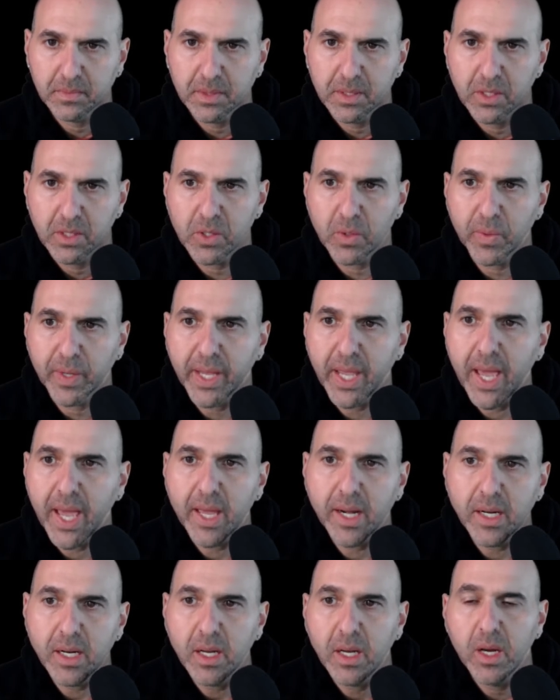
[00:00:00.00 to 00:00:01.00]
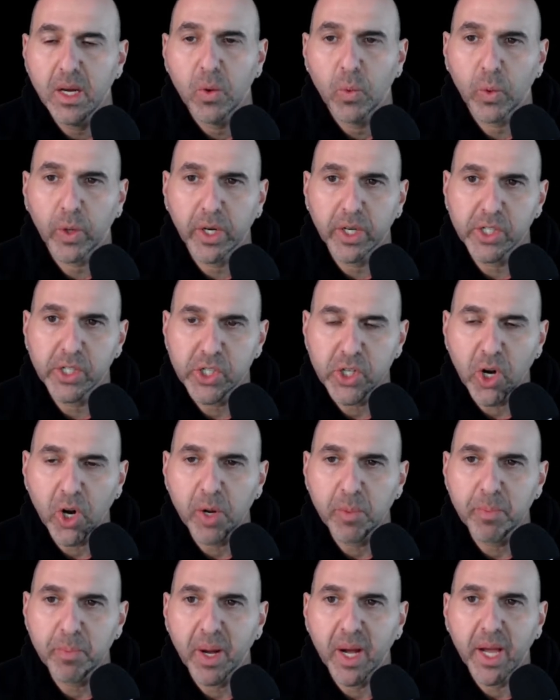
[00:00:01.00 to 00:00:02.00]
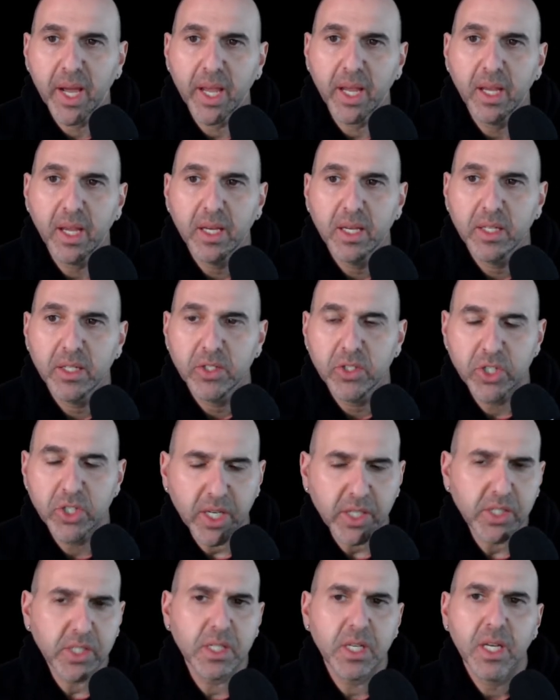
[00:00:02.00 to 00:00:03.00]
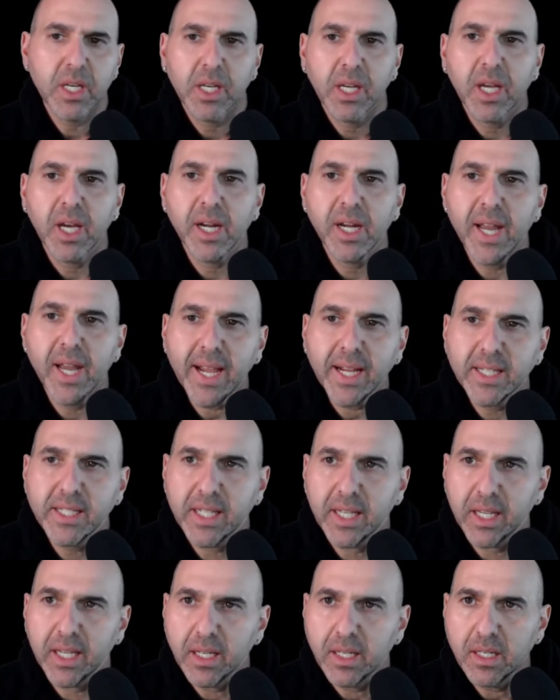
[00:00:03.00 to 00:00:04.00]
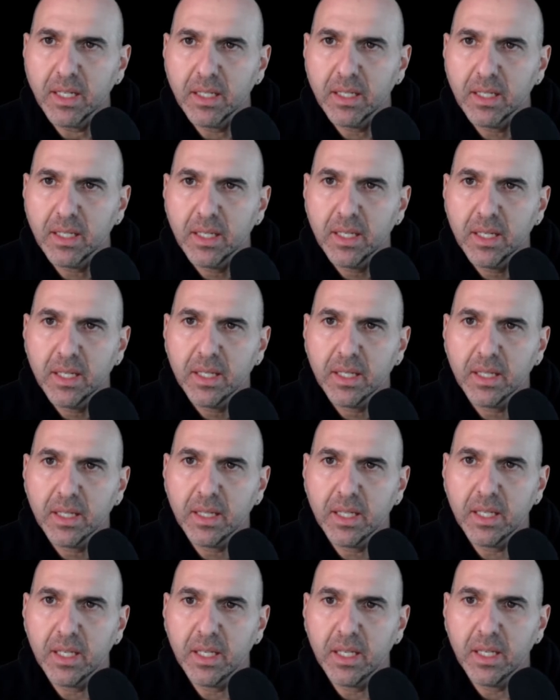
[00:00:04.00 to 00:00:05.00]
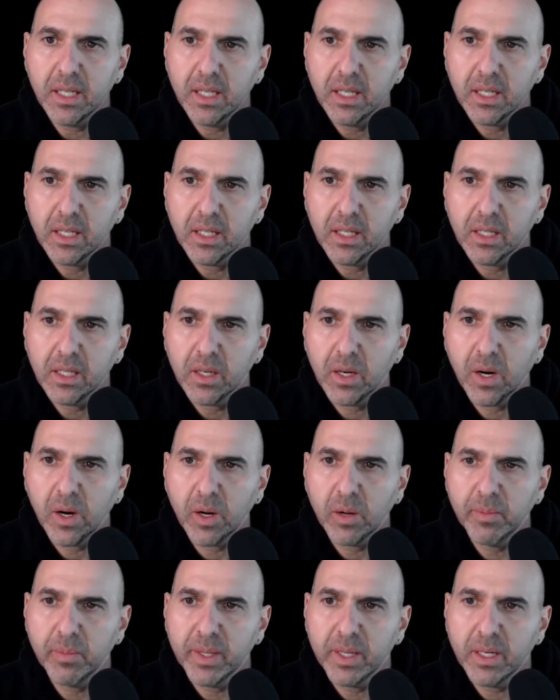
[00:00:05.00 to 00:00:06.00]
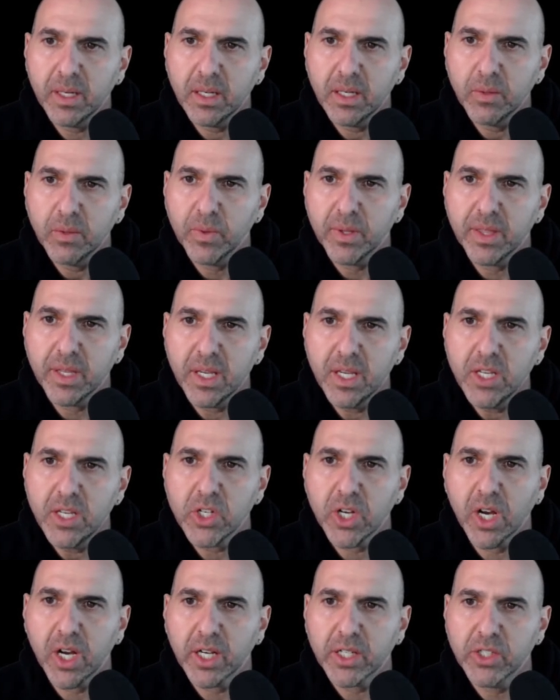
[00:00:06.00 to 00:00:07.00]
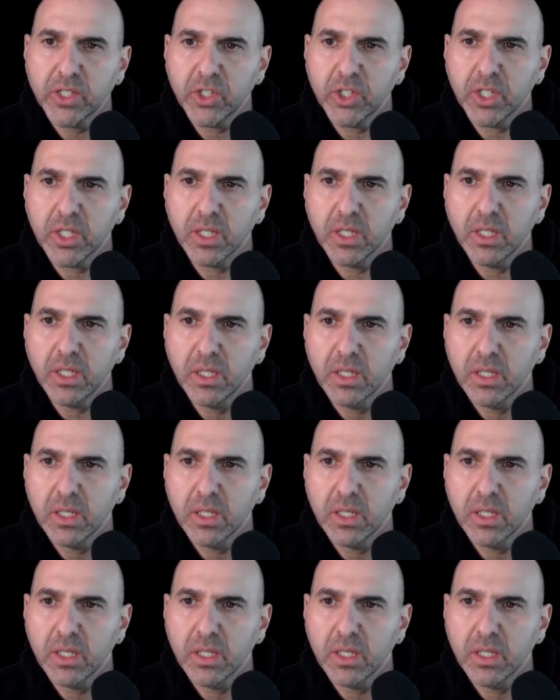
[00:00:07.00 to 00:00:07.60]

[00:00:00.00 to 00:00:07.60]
so again, we're going to start by just connecting the carbon with each oxygen